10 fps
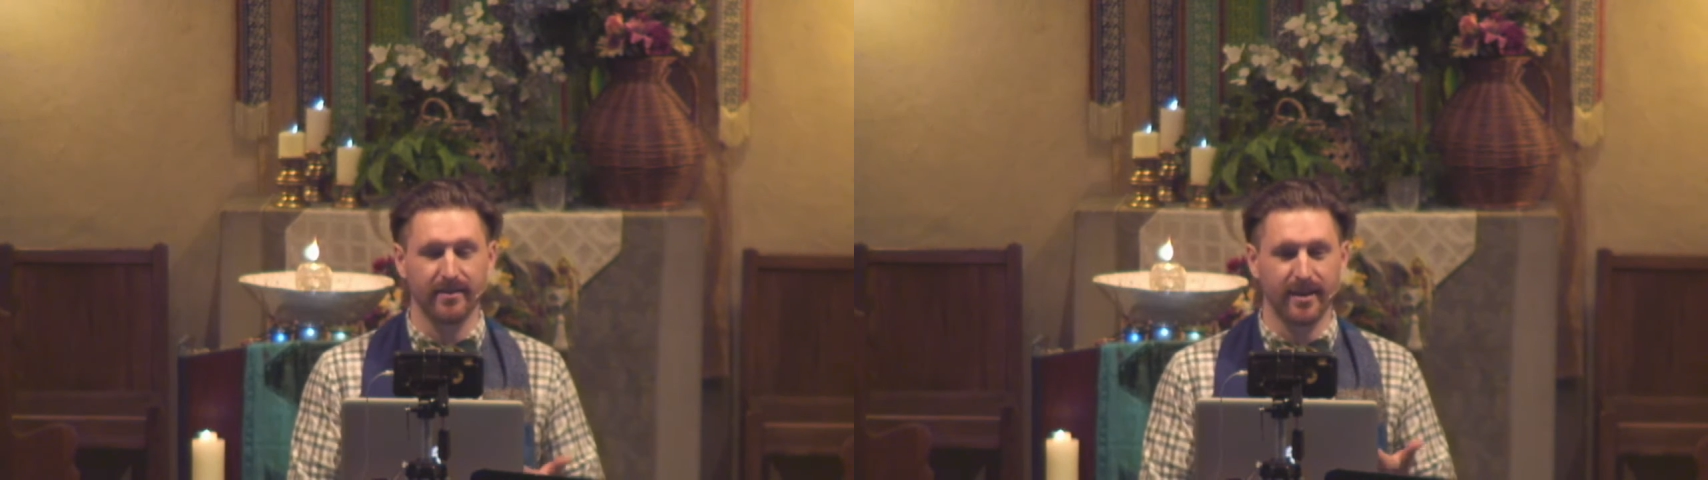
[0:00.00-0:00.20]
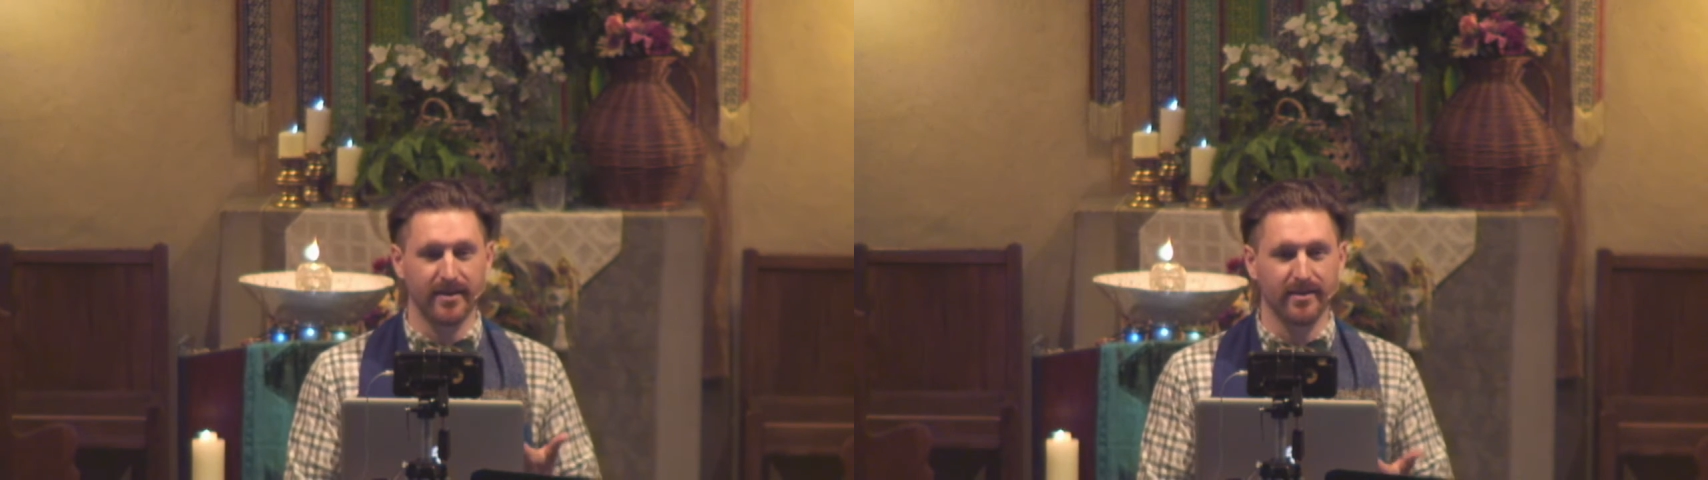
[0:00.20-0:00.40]

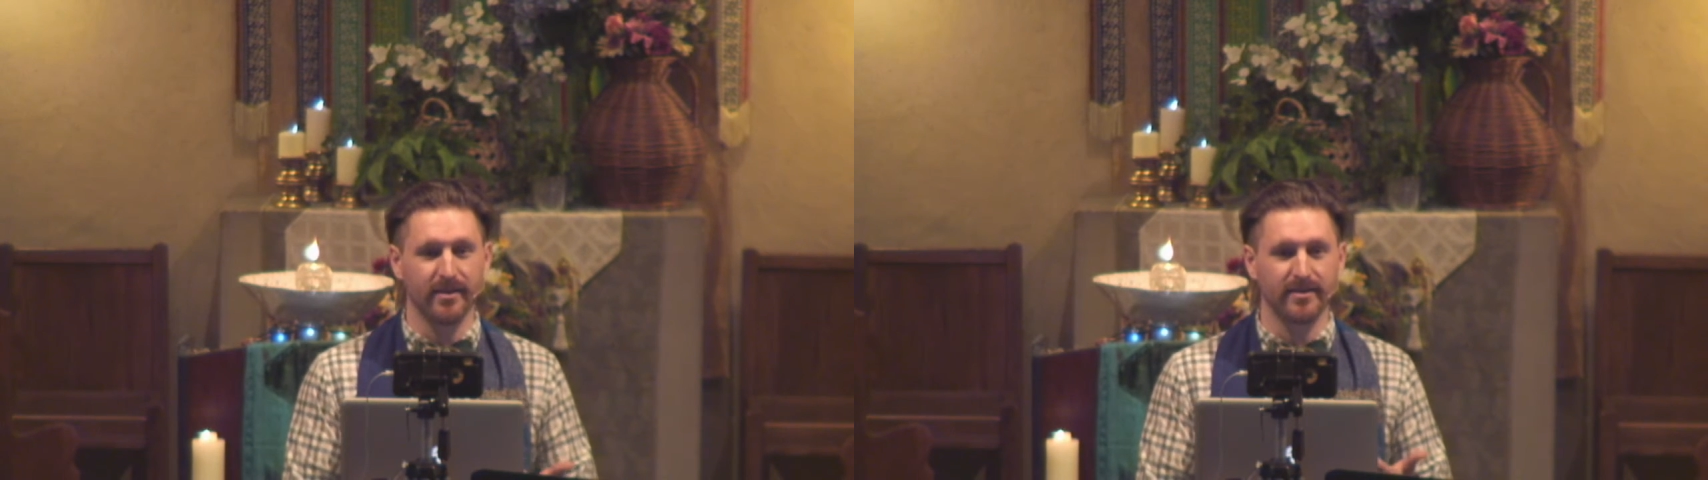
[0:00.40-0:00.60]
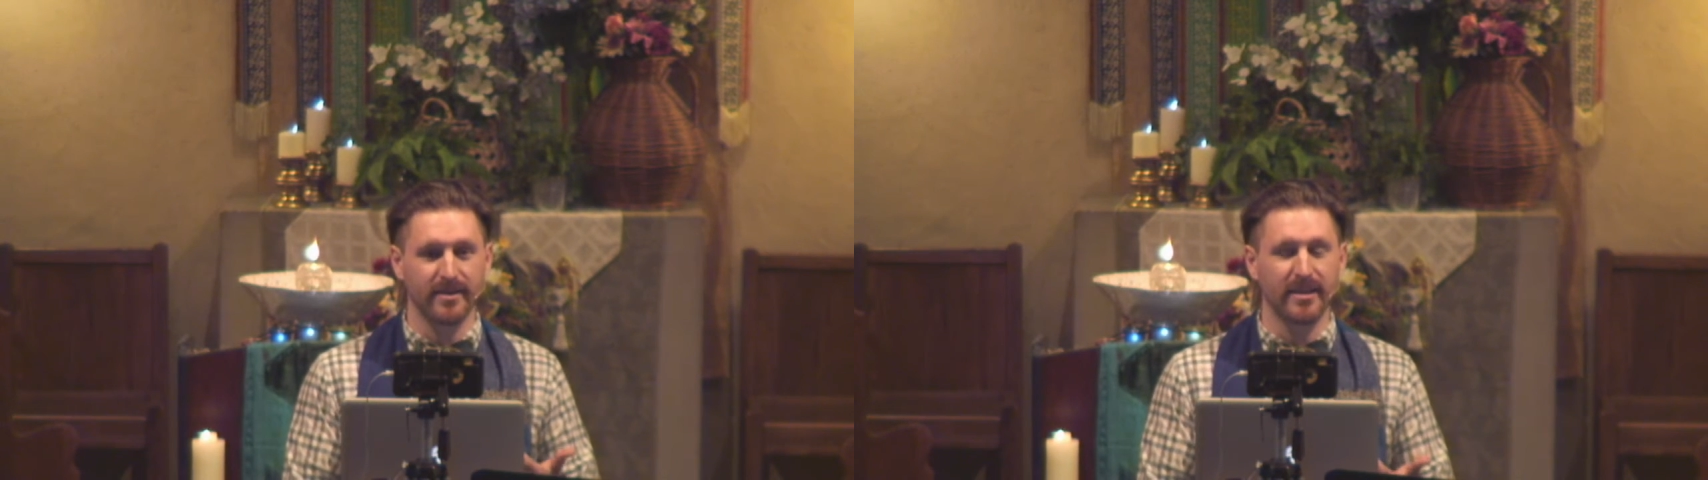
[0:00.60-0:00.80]
and
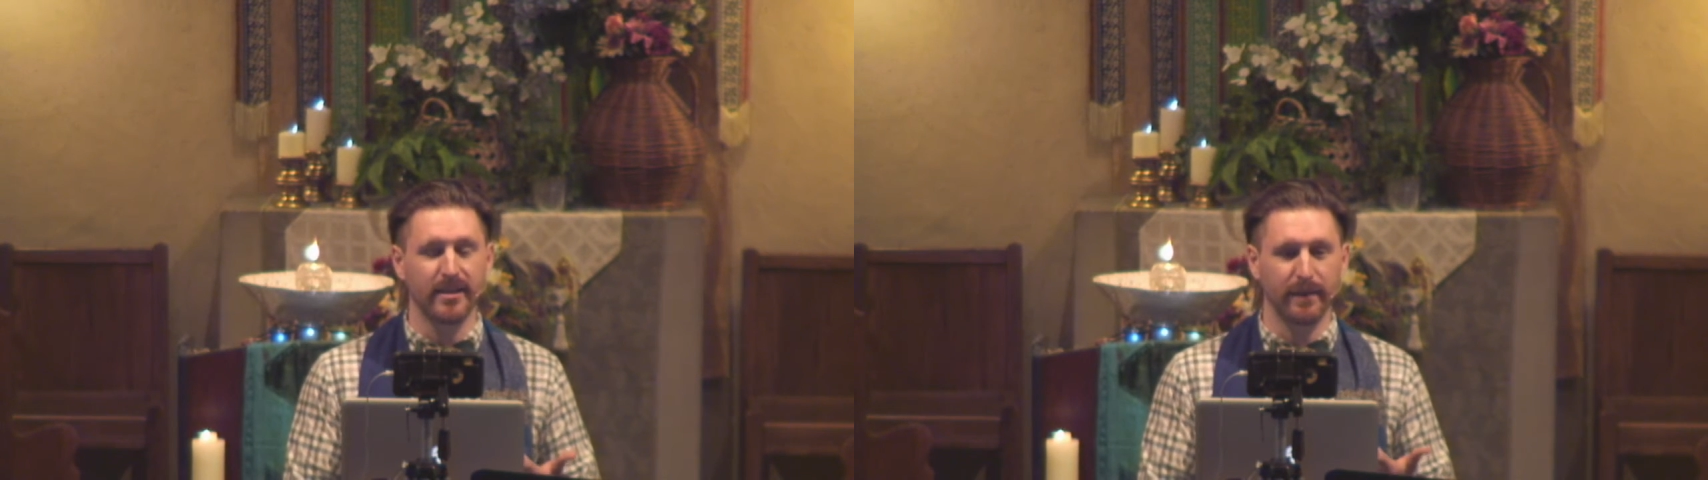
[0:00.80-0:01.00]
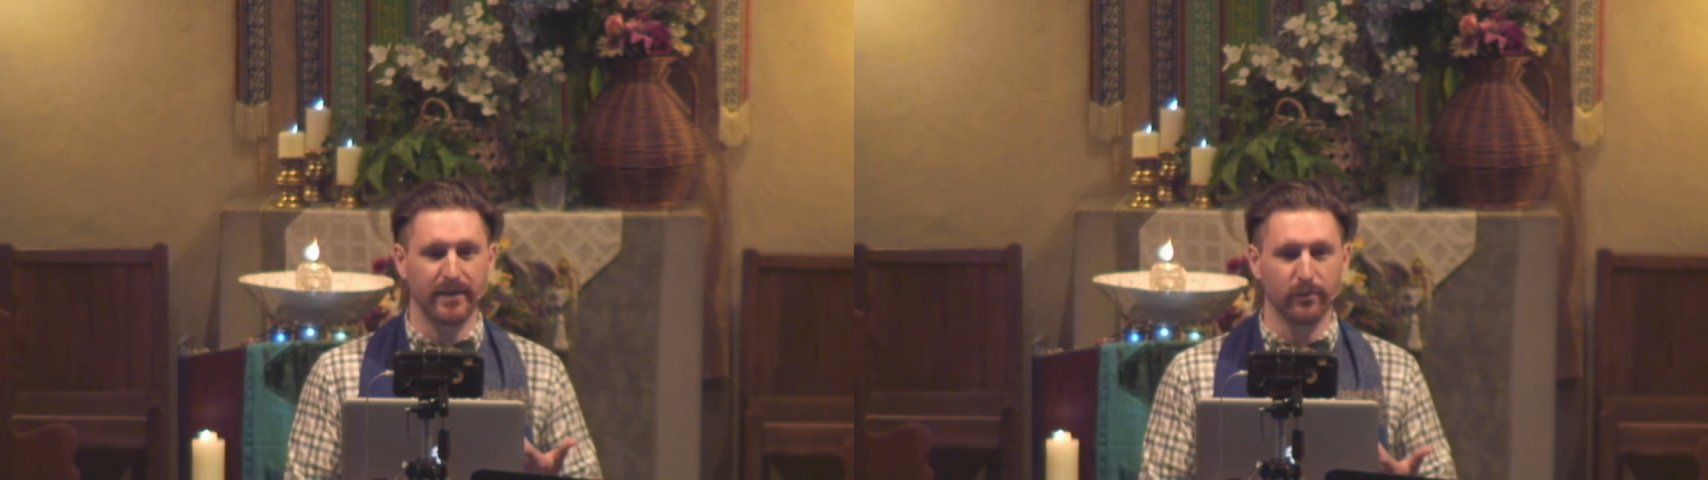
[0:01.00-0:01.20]
does need to
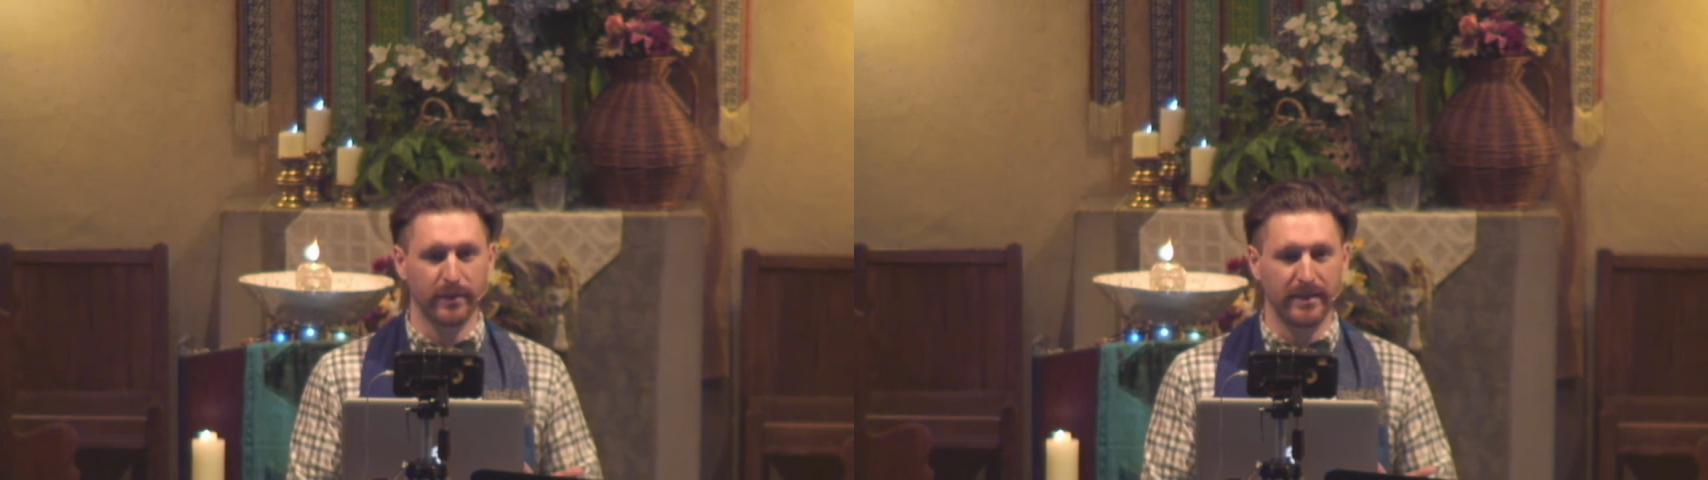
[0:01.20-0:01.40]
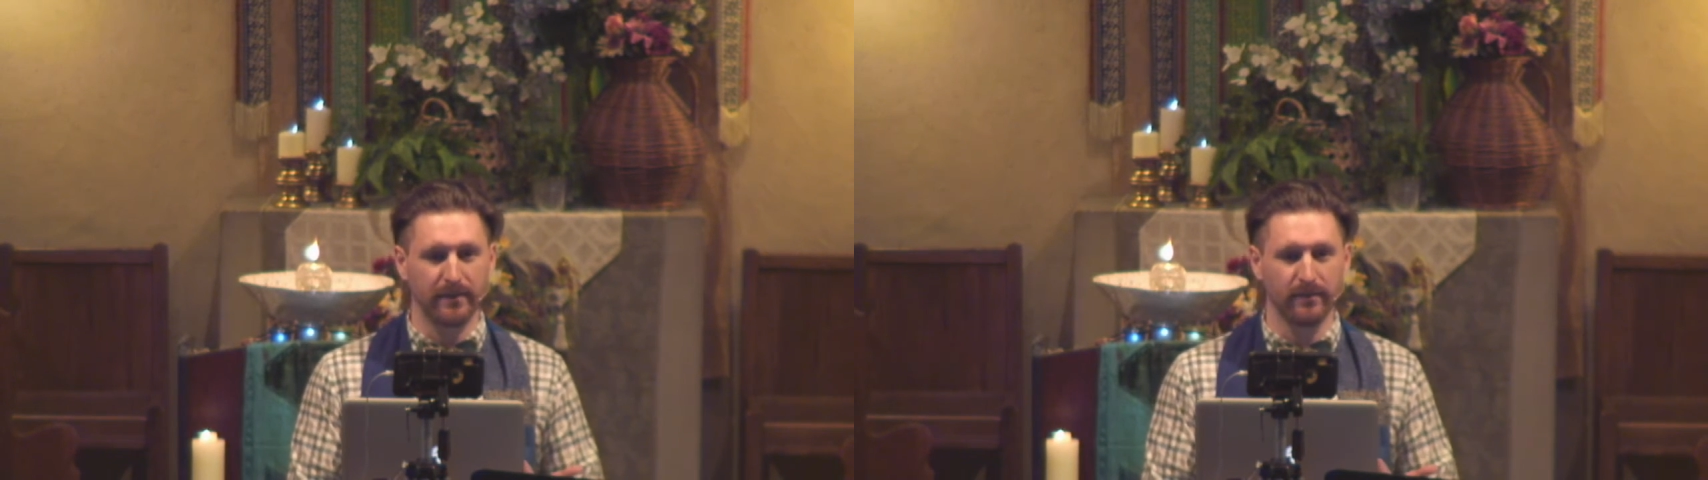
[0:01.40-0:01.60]
be
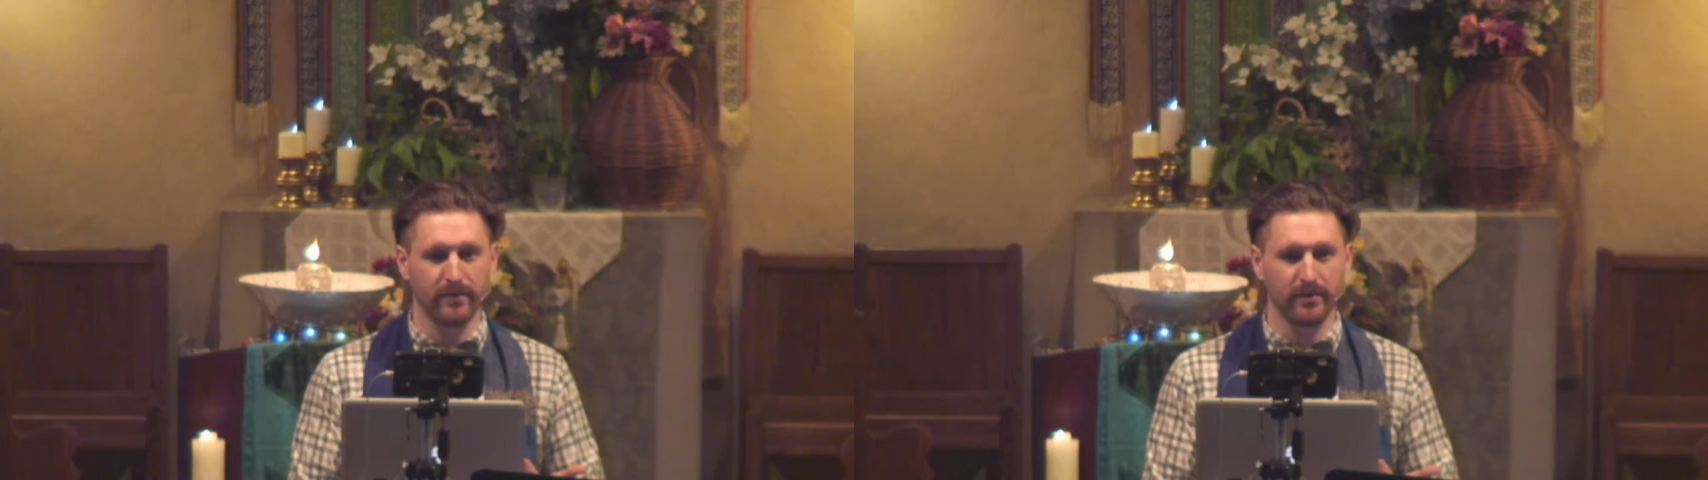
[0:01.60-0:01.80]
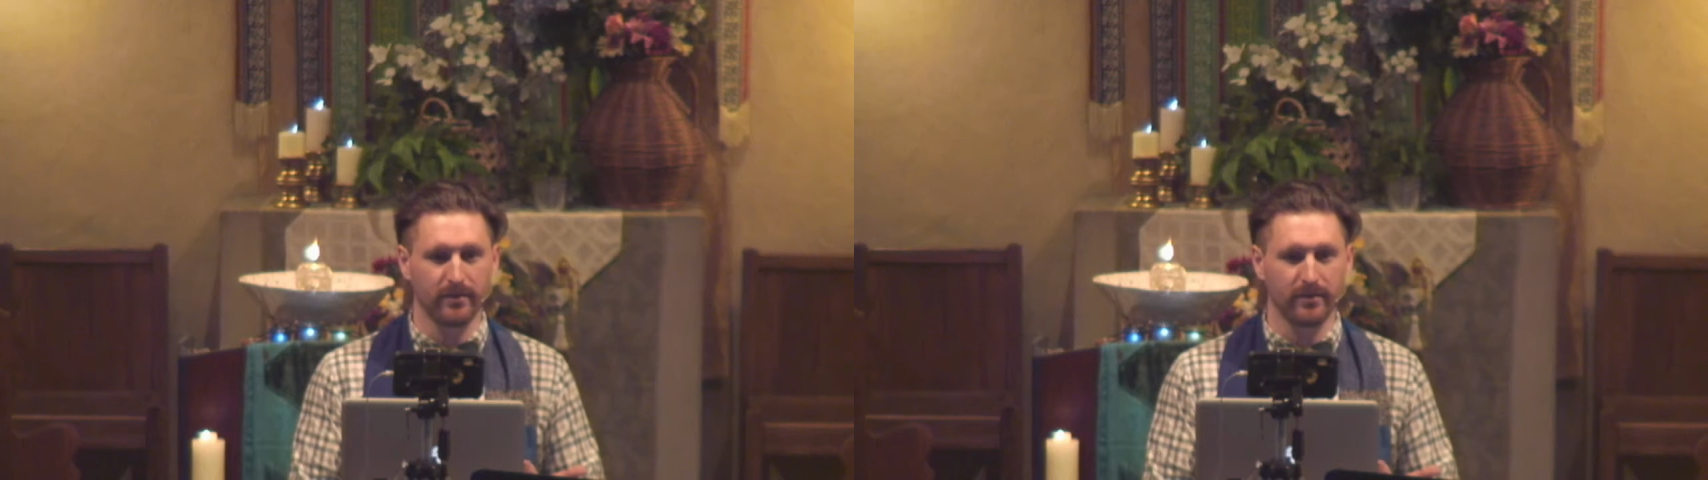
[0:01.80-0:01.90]
grieved.